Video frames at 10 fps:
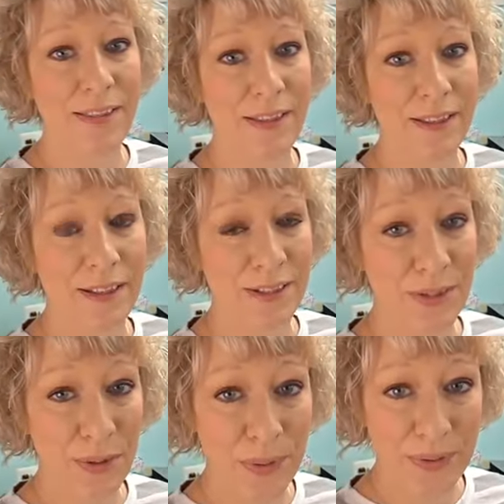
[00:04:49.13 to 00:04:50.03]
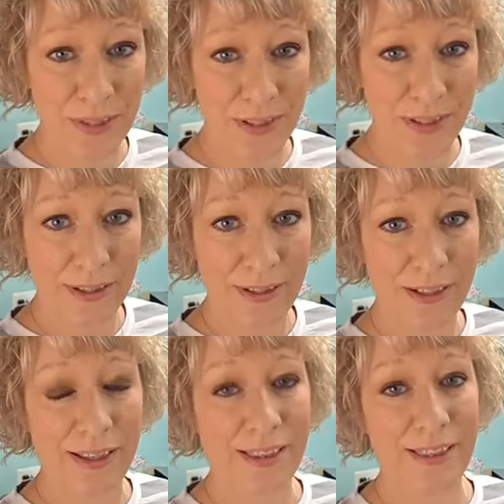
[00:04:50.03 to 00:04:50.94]
that is quilted
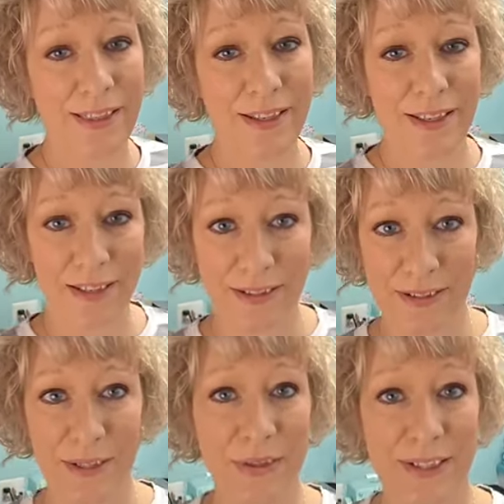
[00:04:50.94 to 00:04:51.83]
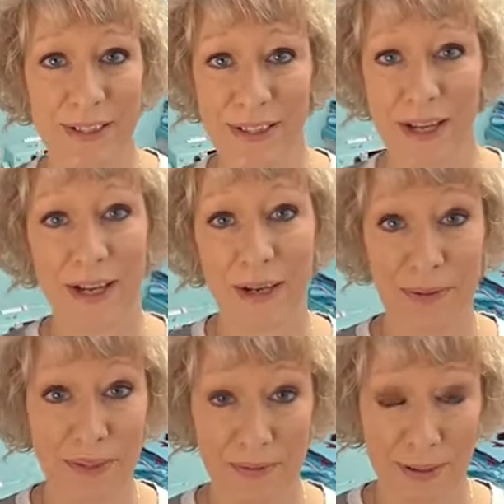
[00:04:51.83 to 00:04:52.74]
that still needs cut
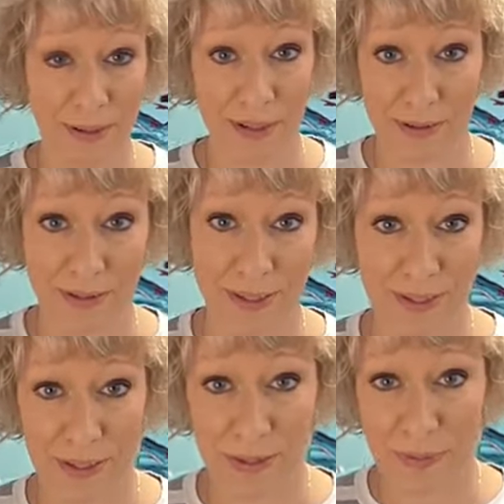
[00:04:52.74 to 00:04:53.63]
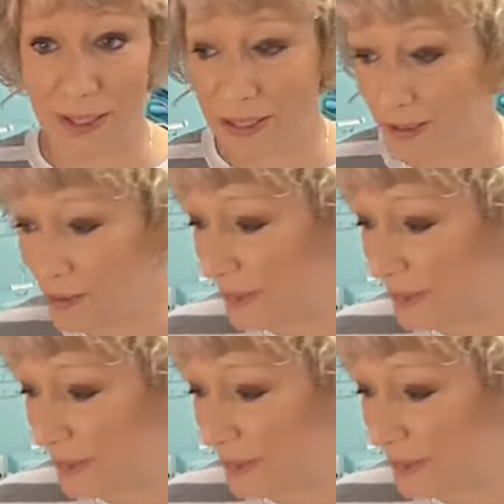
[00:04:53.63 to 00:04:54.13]
out if I'm going to continue making these